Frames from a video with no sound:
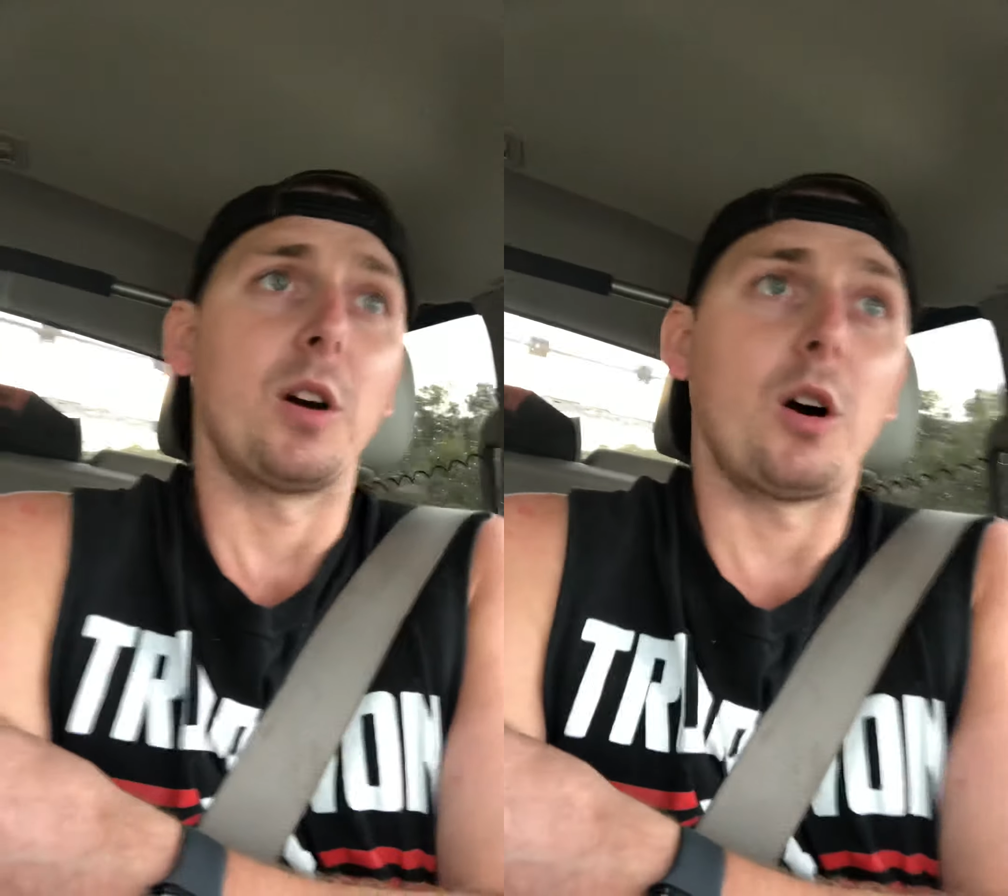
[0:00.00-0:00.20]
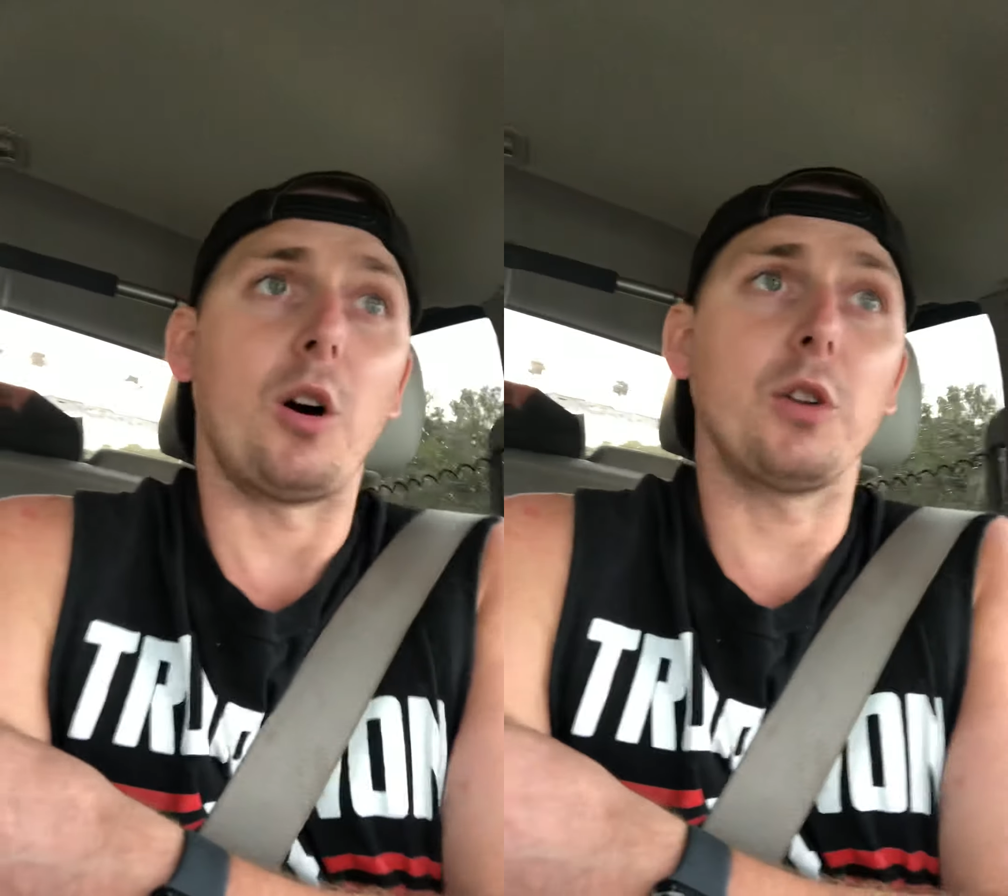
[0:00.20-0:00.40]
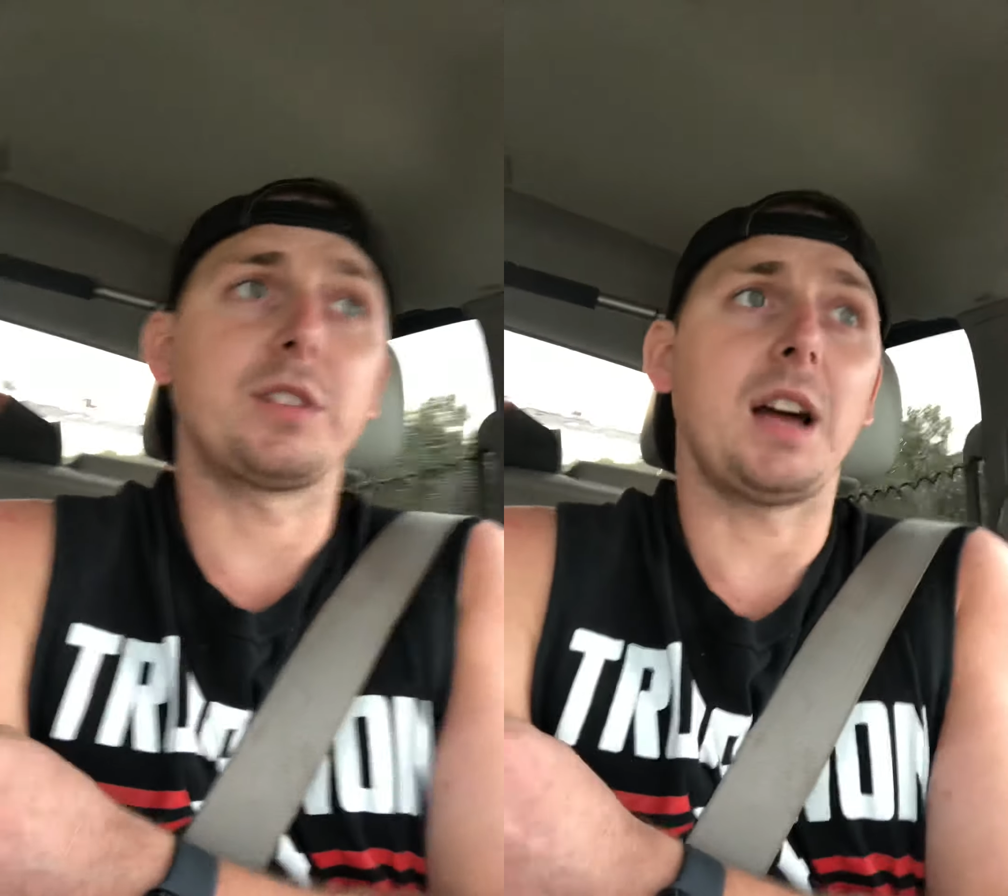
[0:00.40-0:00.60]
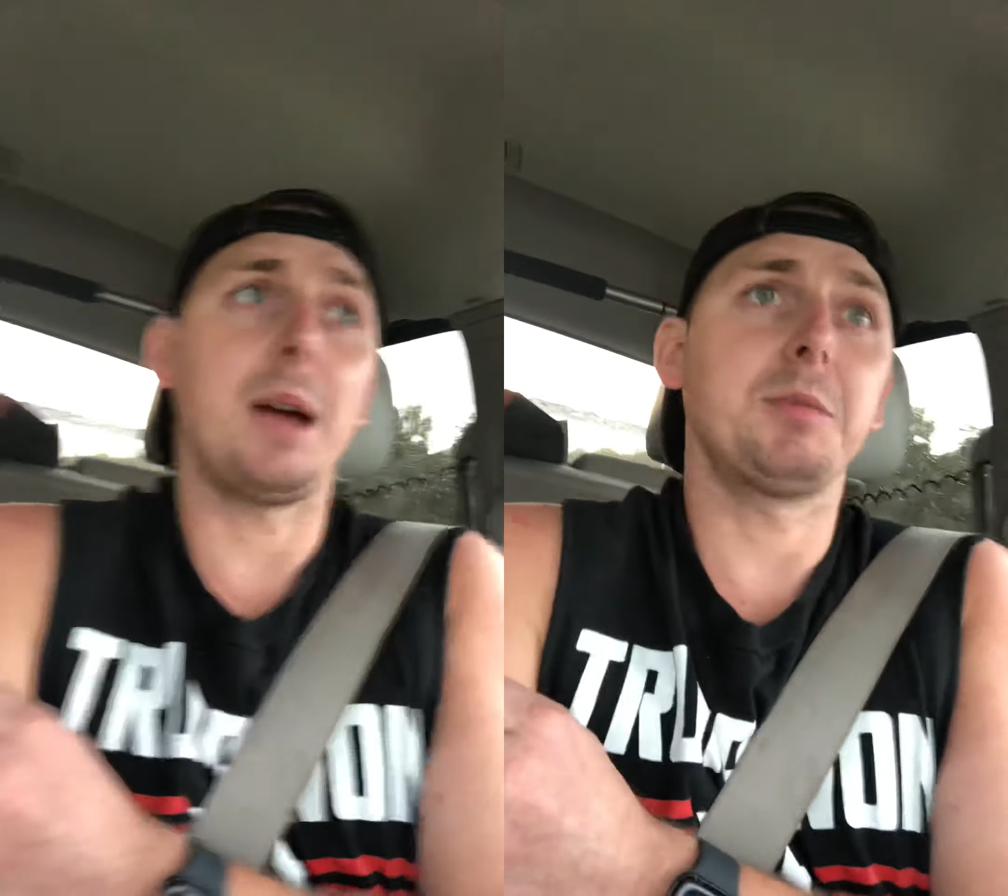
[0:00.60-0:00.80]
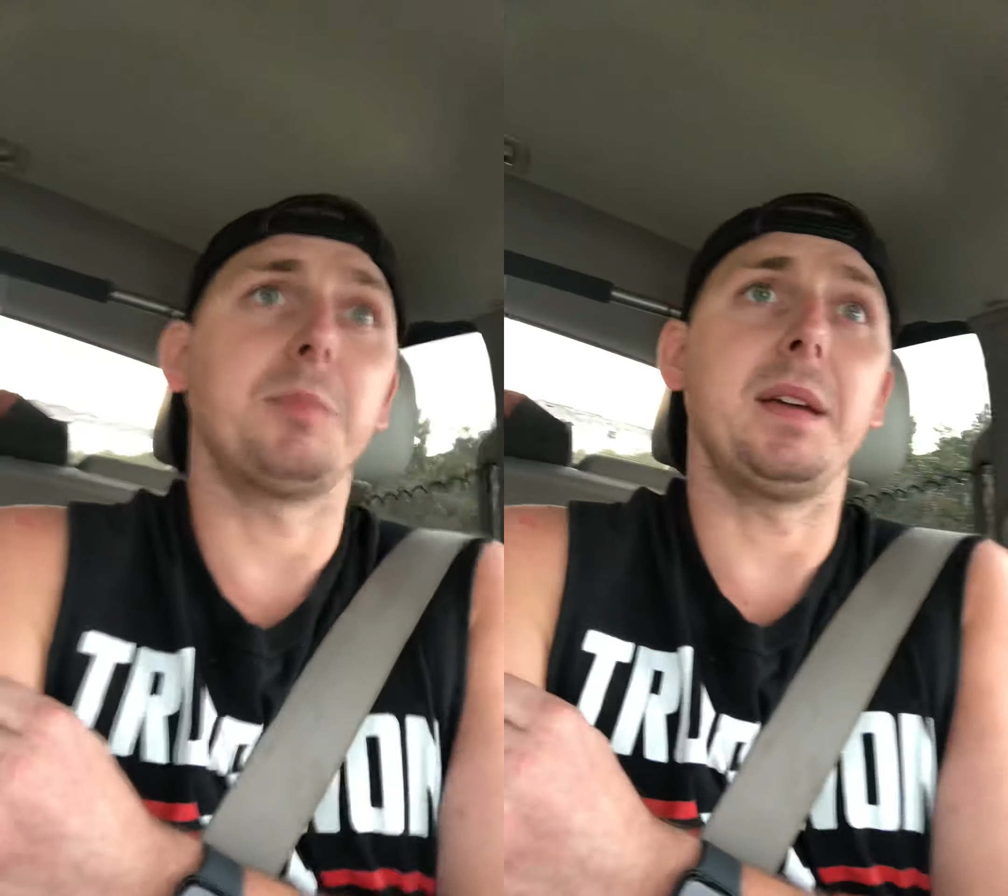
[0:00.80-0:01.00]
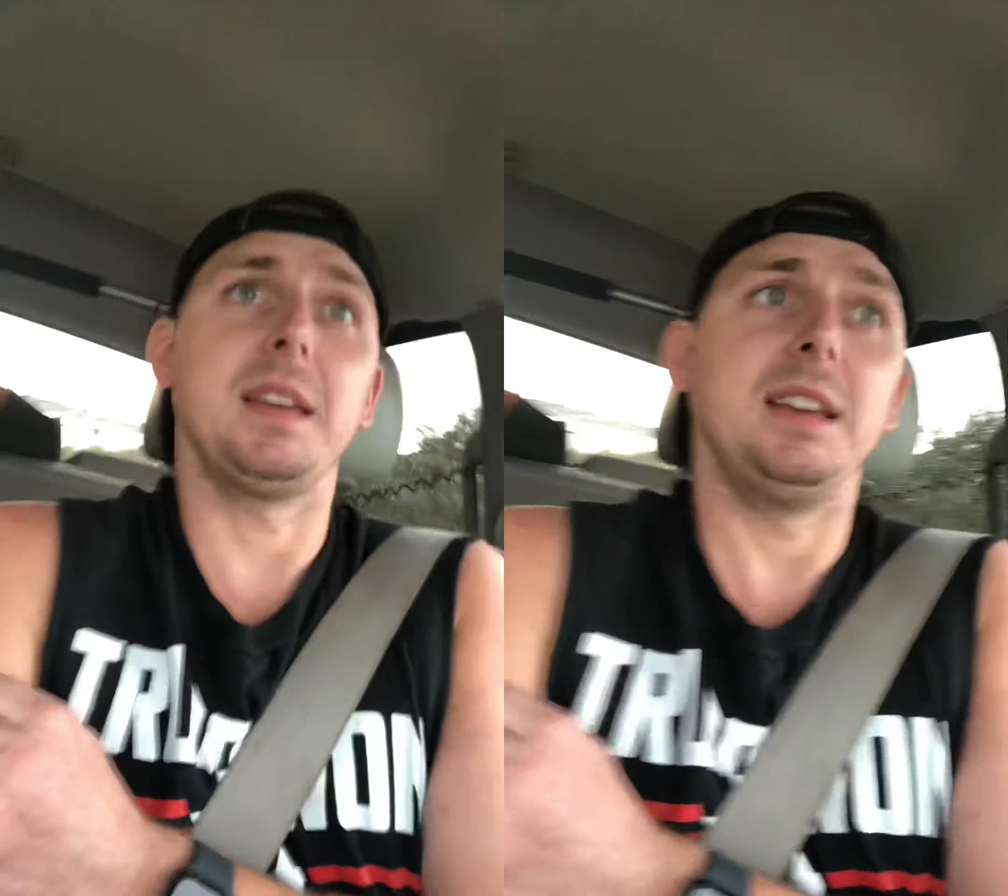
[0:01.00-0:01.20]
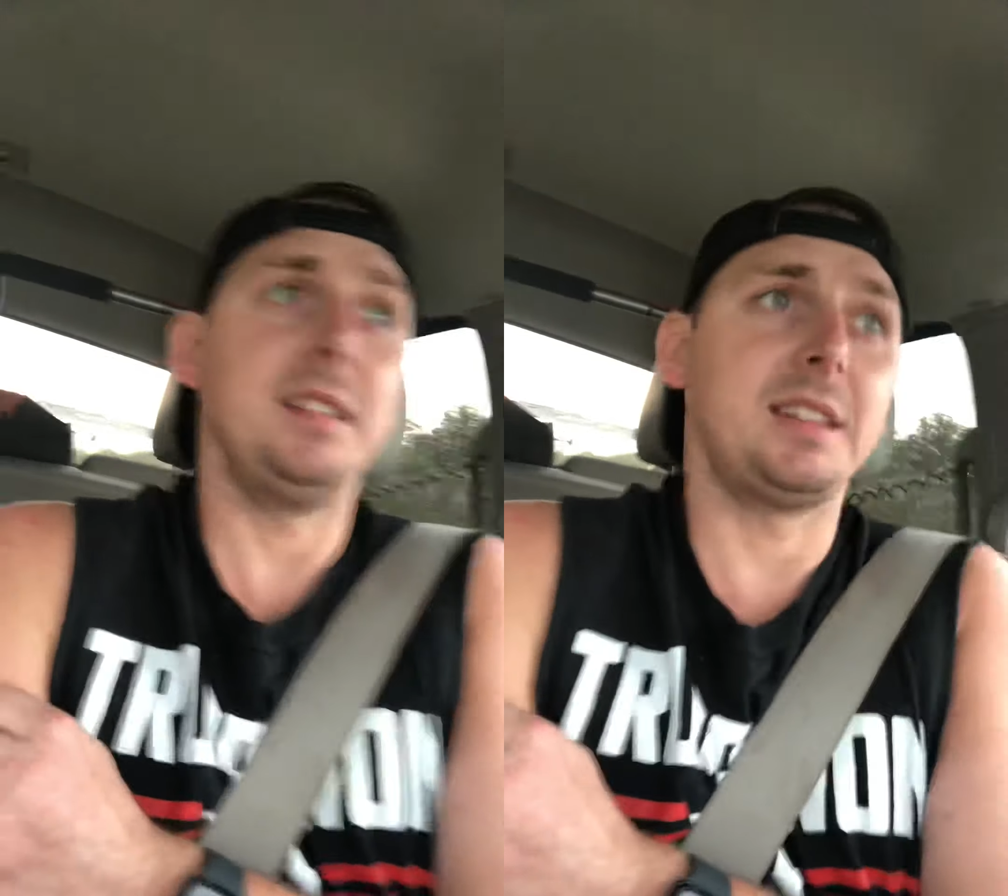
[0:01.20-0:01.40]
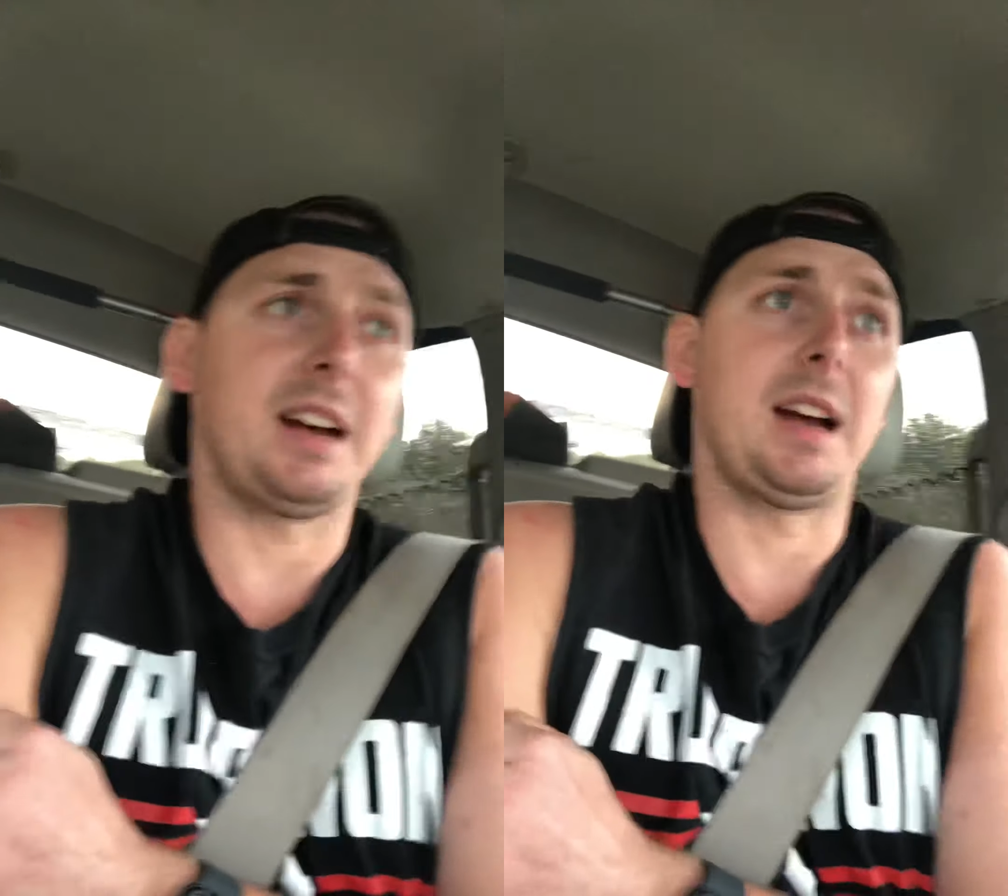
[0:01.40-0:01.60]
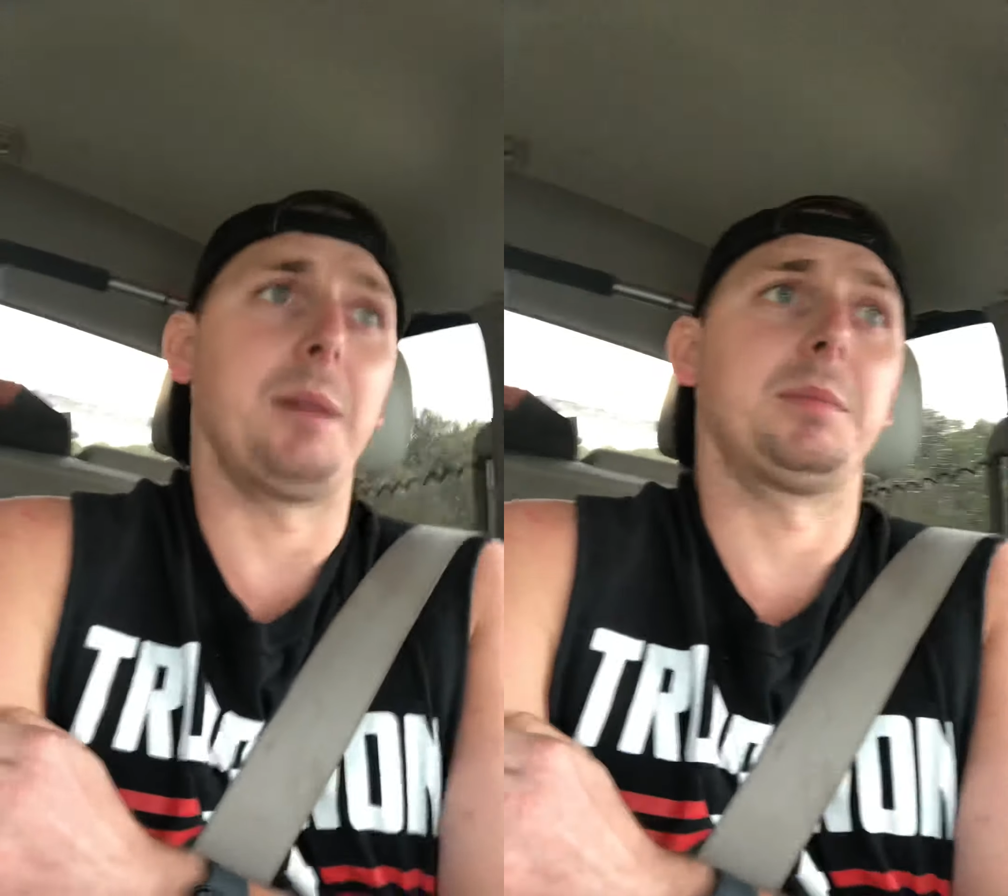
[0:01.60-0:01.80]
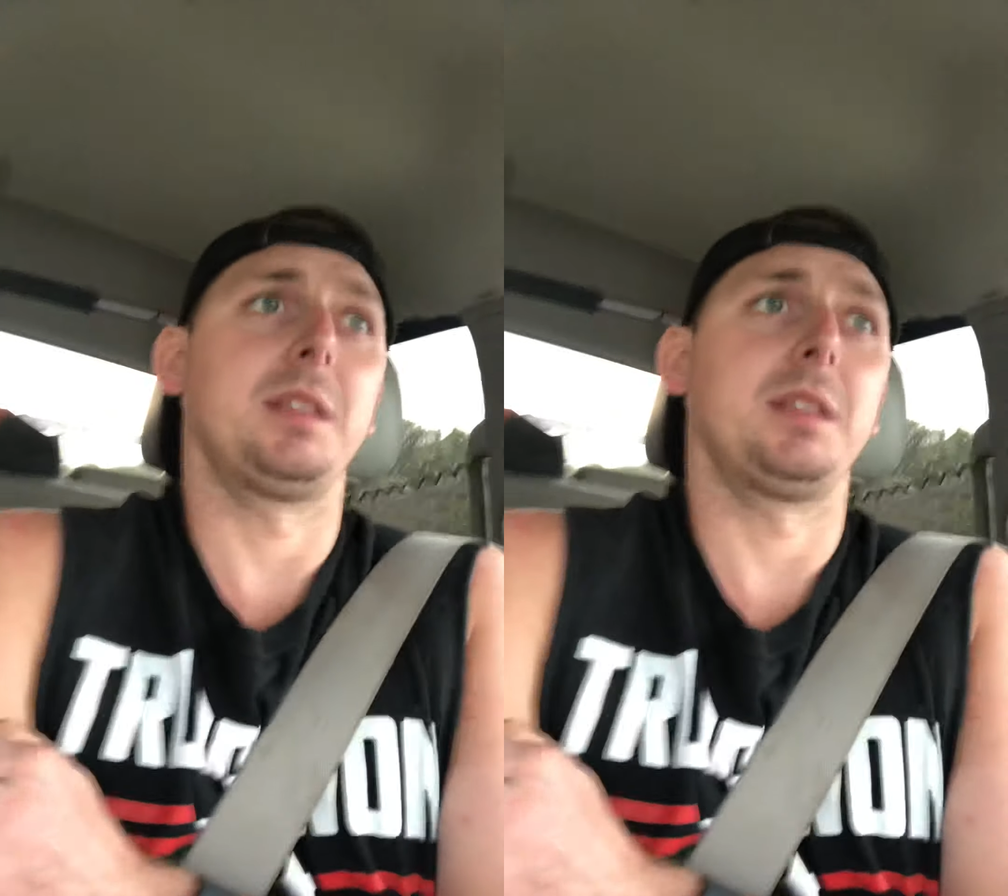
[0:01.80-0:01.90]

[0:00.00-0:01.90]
hard times make easy times,